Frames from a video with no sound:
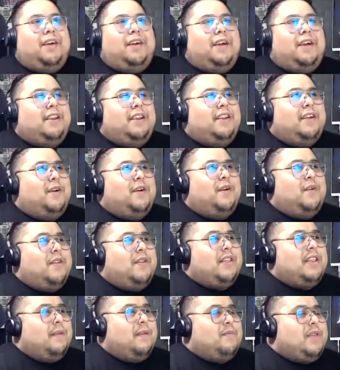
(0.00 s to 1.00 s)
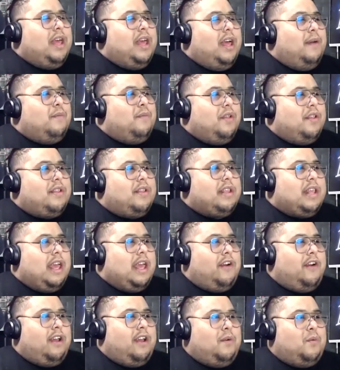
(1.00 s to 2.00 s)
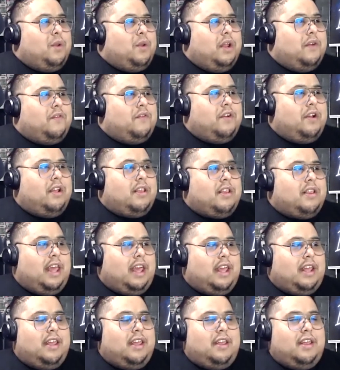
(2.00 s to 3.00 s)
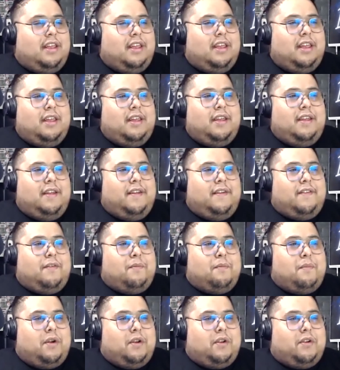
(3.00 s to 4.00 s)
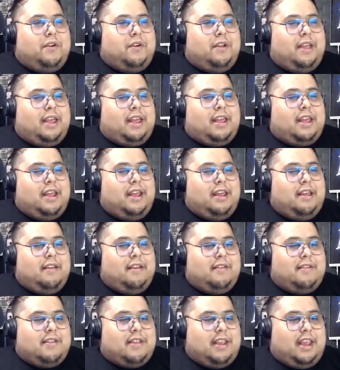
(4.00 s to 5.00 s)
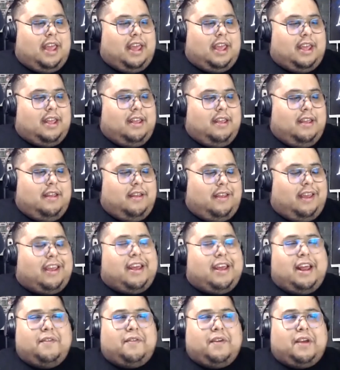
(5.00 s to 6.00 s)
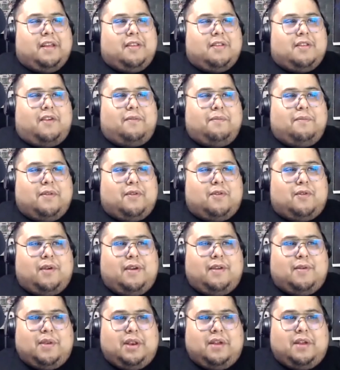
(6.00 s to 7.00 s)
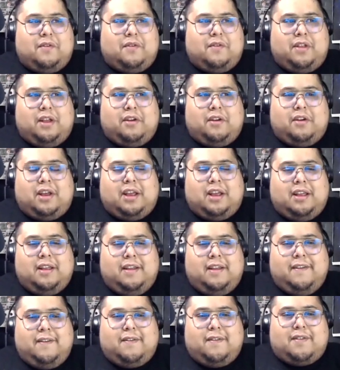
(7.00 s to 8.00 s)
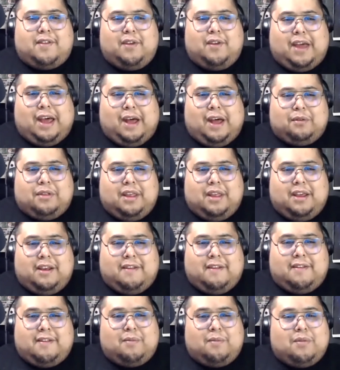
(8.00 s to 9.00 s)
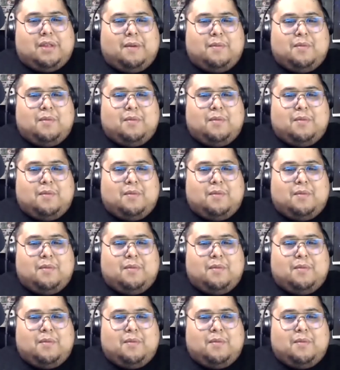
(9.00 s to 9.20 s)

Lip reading: I know. And sometimes it's scary whenever it's like the murderer like kind of like unsolved mysteries whenever they're like still out there. Cause sometimes